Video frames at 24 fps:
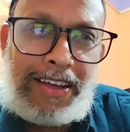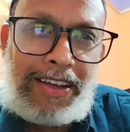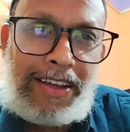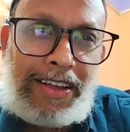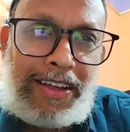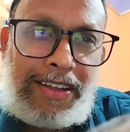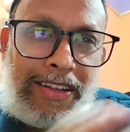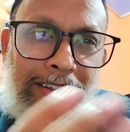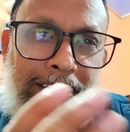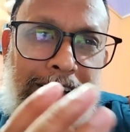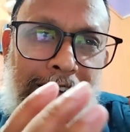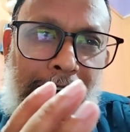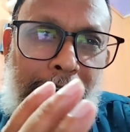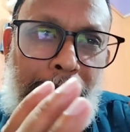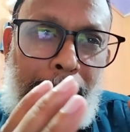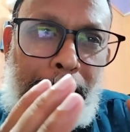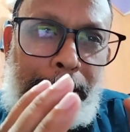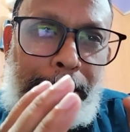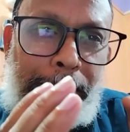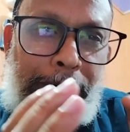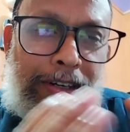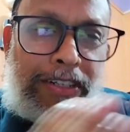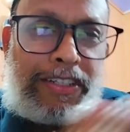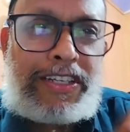the
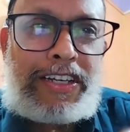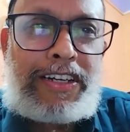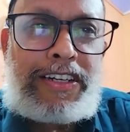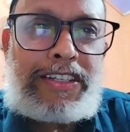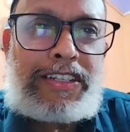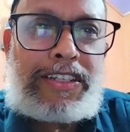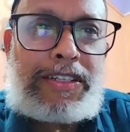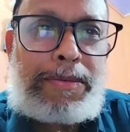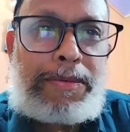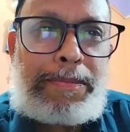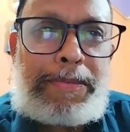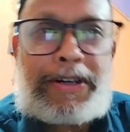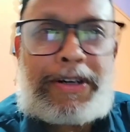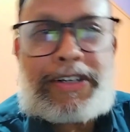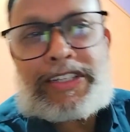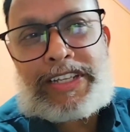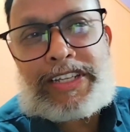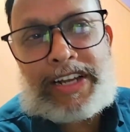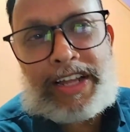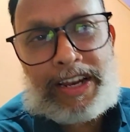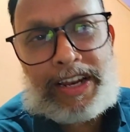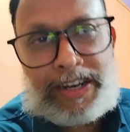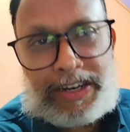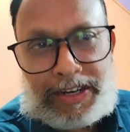person's
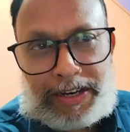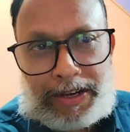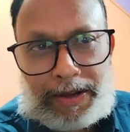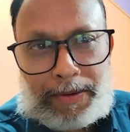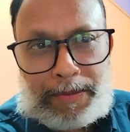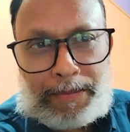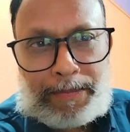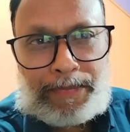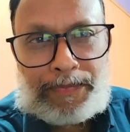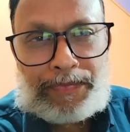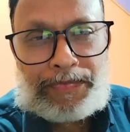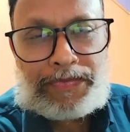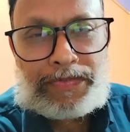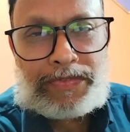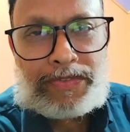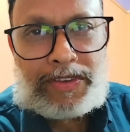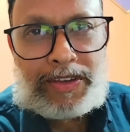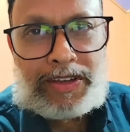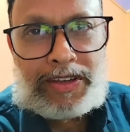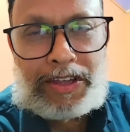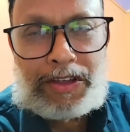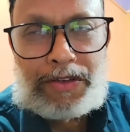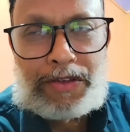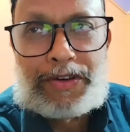personality.
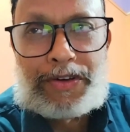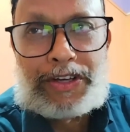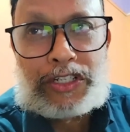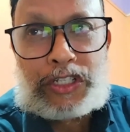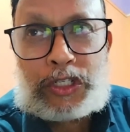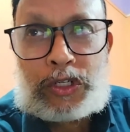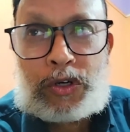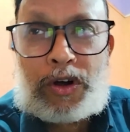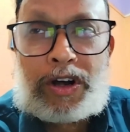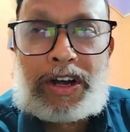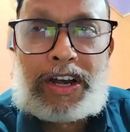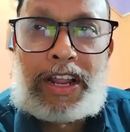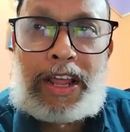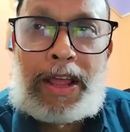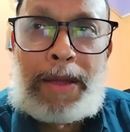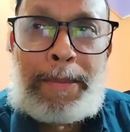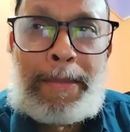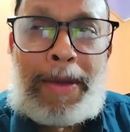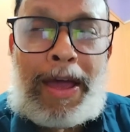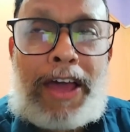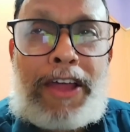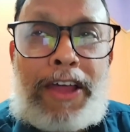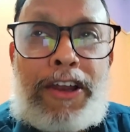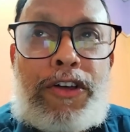He was not a
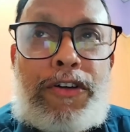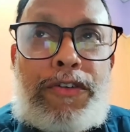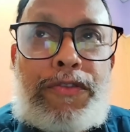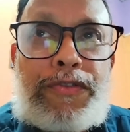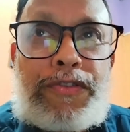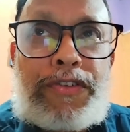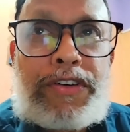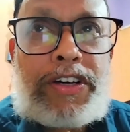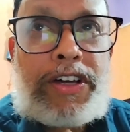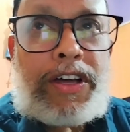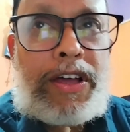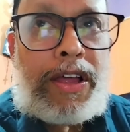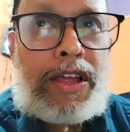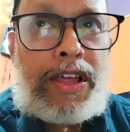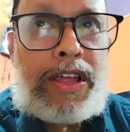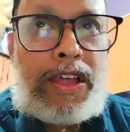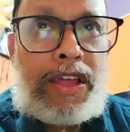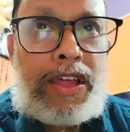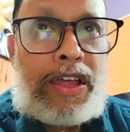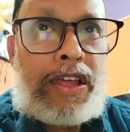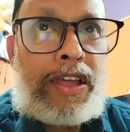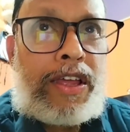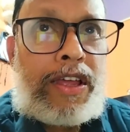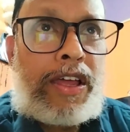man of
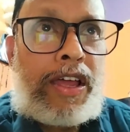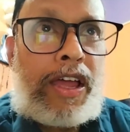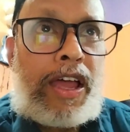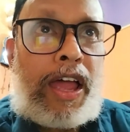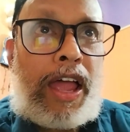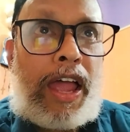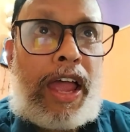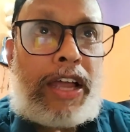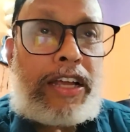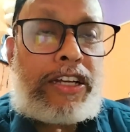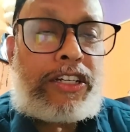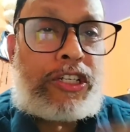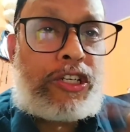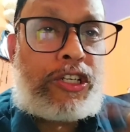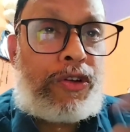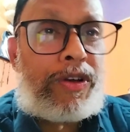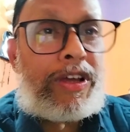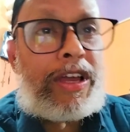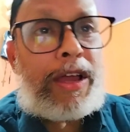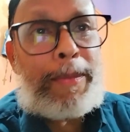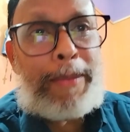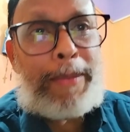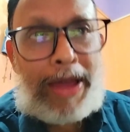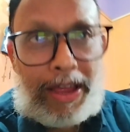active
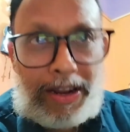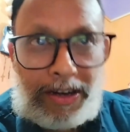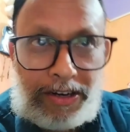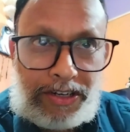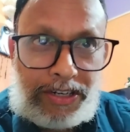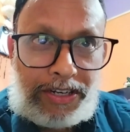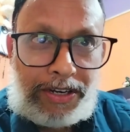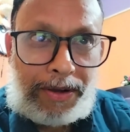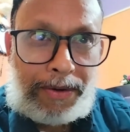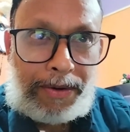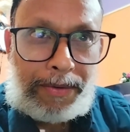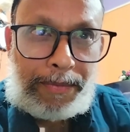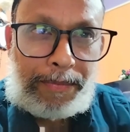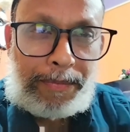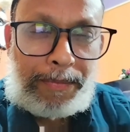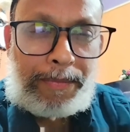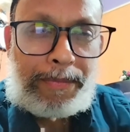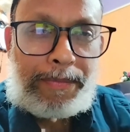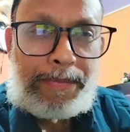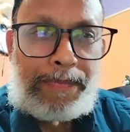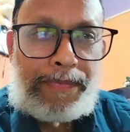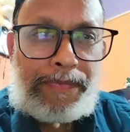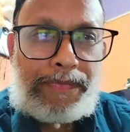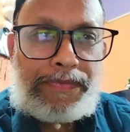command.
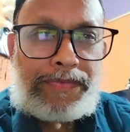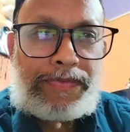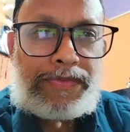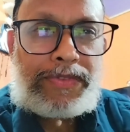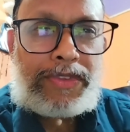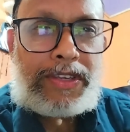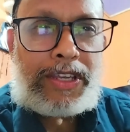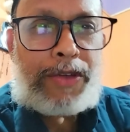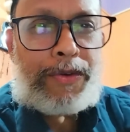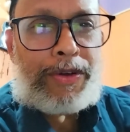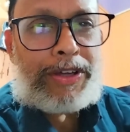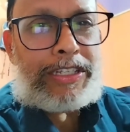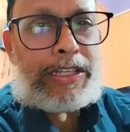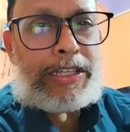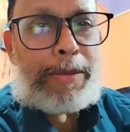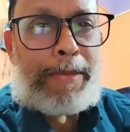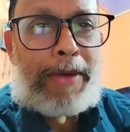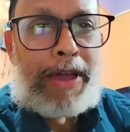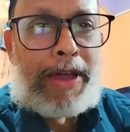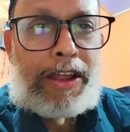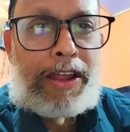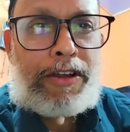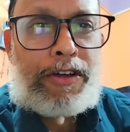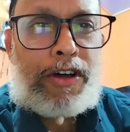He was a
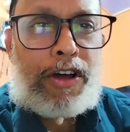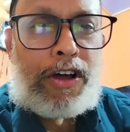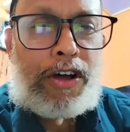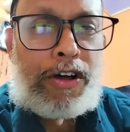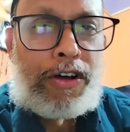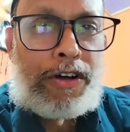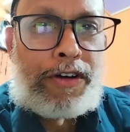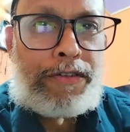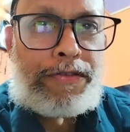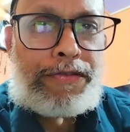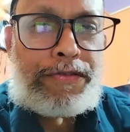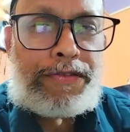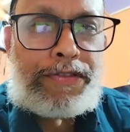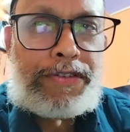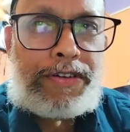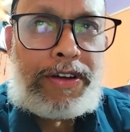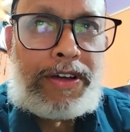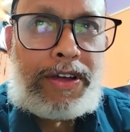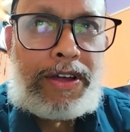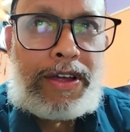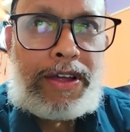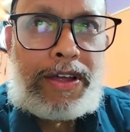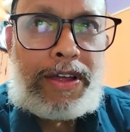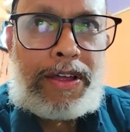man of
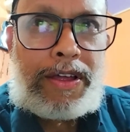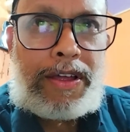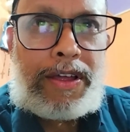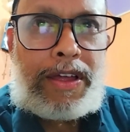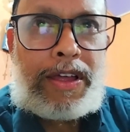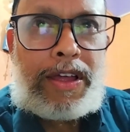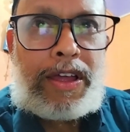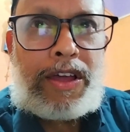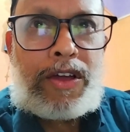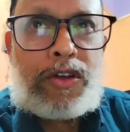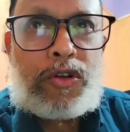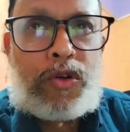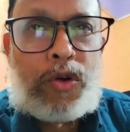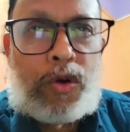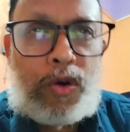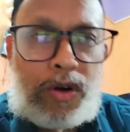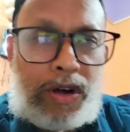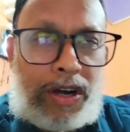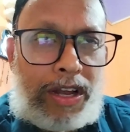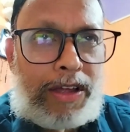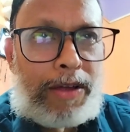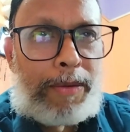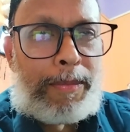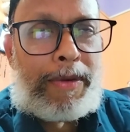cold
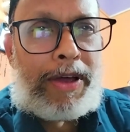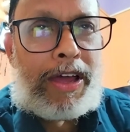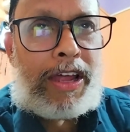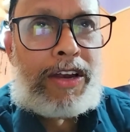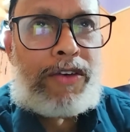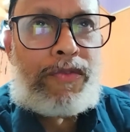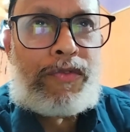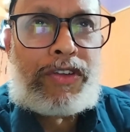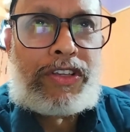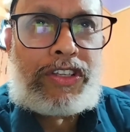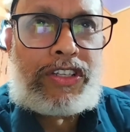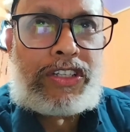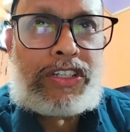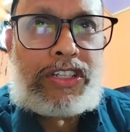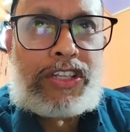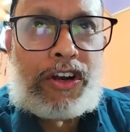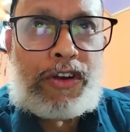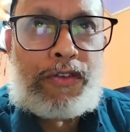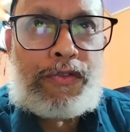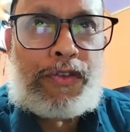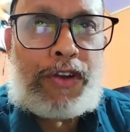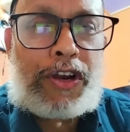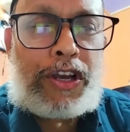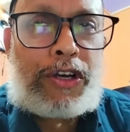command, which is
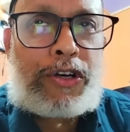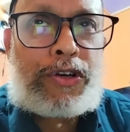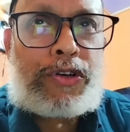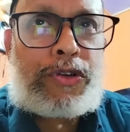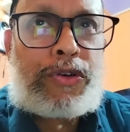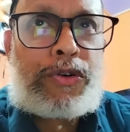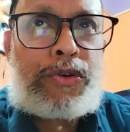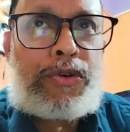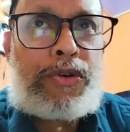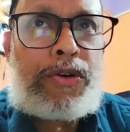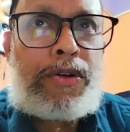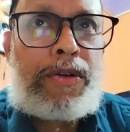referring to